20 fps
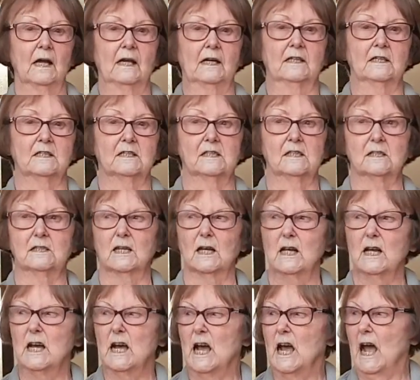And he says,
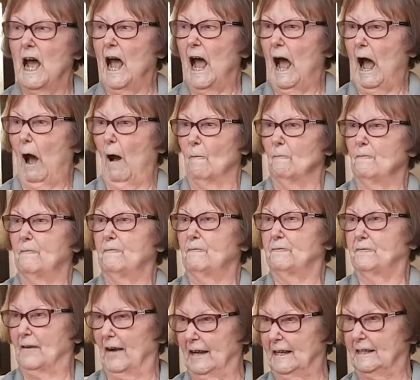I'm
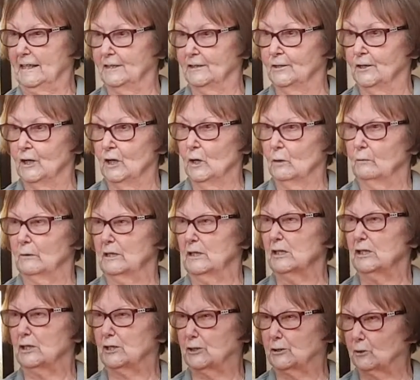fine, will you
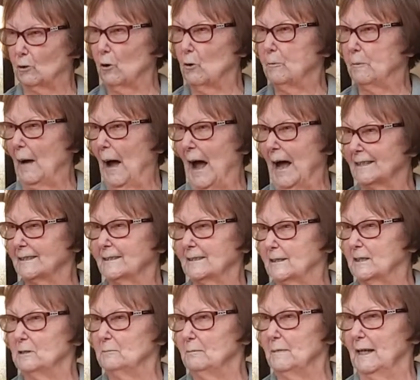stop
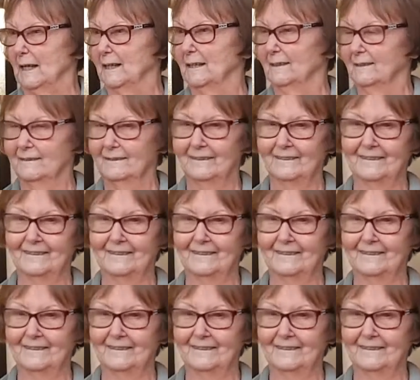asking me?